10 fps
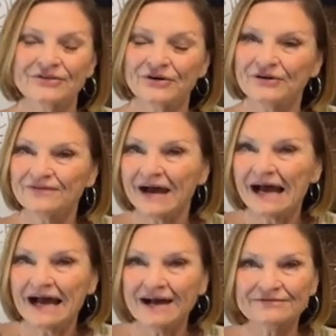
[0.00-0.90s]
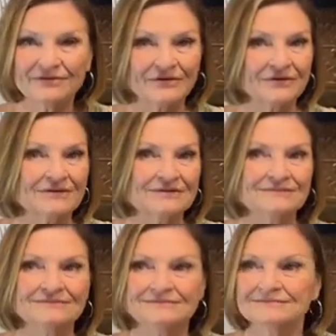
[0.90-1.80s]
35 or
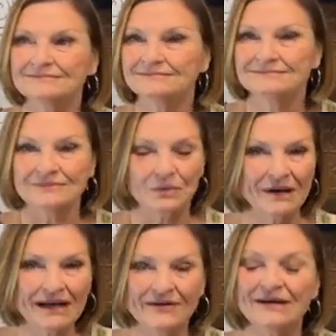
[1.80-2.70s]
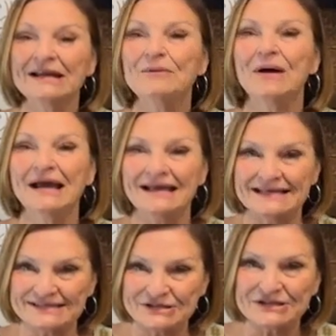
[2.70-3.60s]
whatever, anyway,
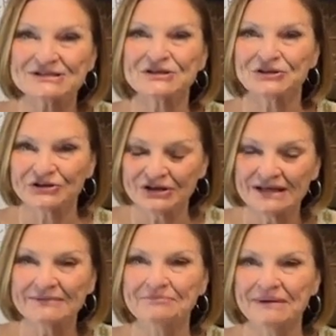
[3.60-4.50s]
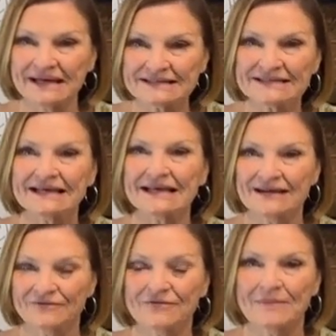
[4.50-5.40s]
it's just good basic
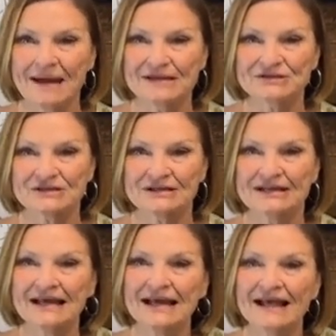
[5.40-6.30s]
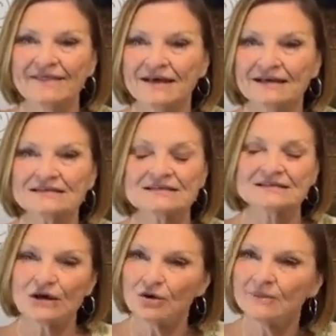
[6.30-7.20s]
information that
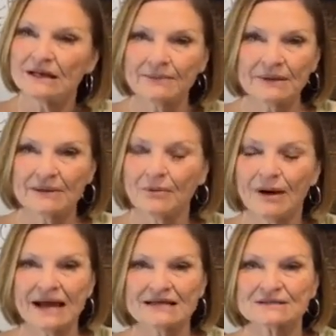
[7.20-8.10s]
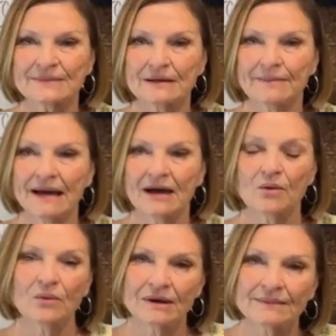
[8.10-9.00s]
so many people ask me
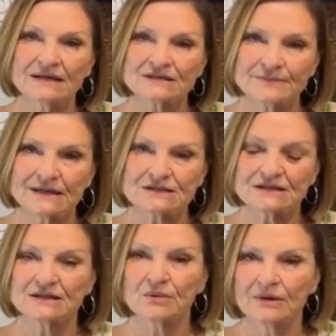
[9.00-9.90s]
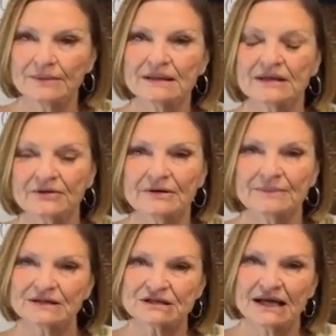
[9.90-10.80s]
about, women, especially the women that are in
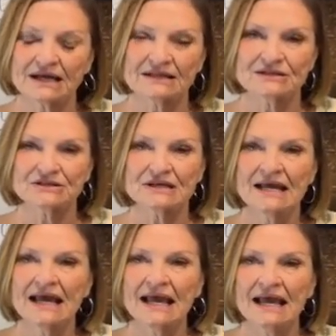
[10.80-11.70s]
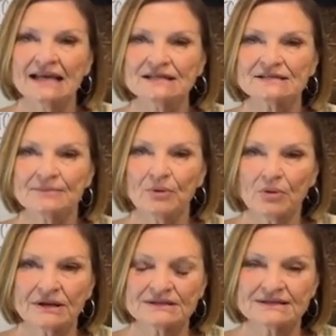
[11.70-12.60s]
my challenge, and it's
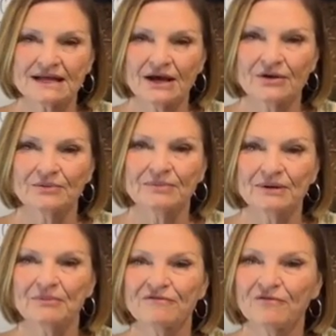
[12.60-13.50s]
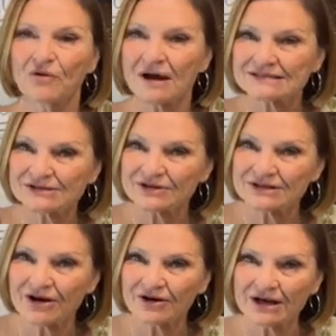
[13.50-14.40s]
important to know. But before I start
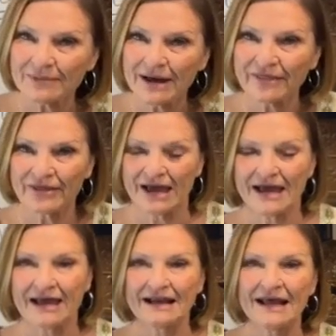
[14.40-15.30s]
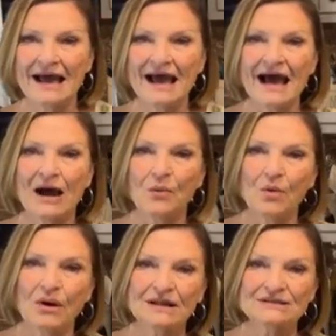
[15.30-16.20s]
talking about that, I
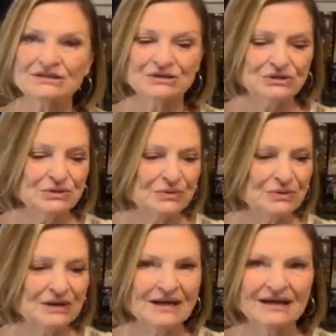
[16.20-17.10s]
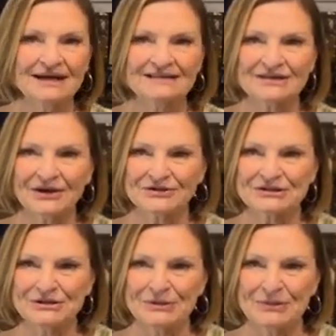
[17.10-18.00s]
wanted to talk
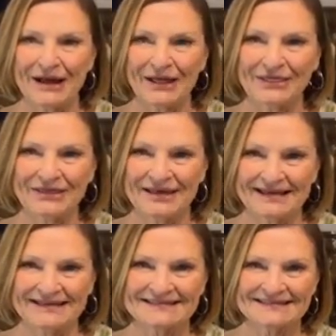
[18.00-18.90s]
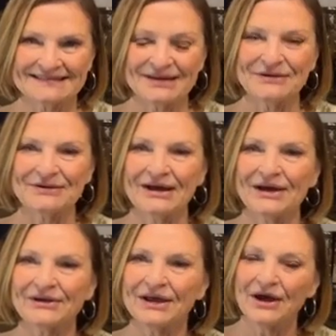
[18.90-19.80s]
to you about this. So
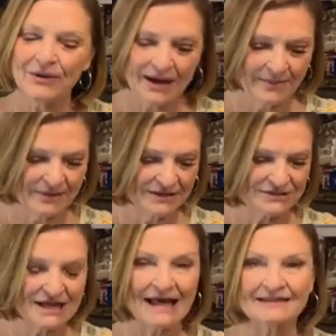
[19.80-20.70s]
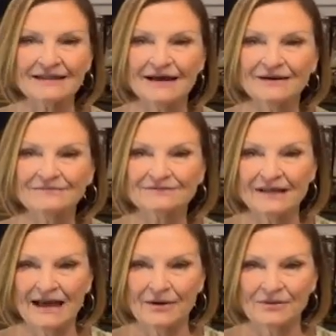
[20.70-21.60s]
y'all know how much I love
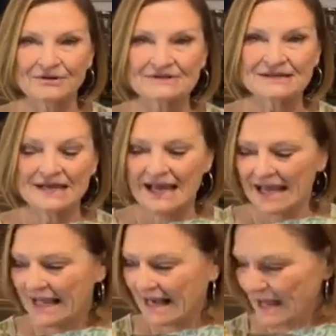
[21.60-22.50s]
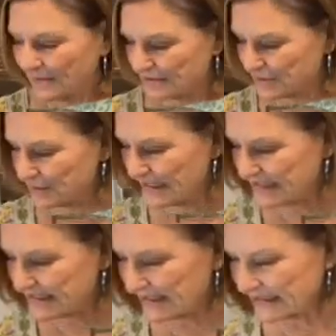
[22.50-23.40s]
flowers, and I was
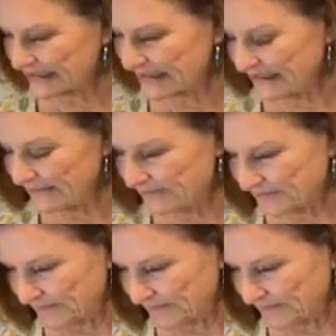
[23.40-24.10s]
recently,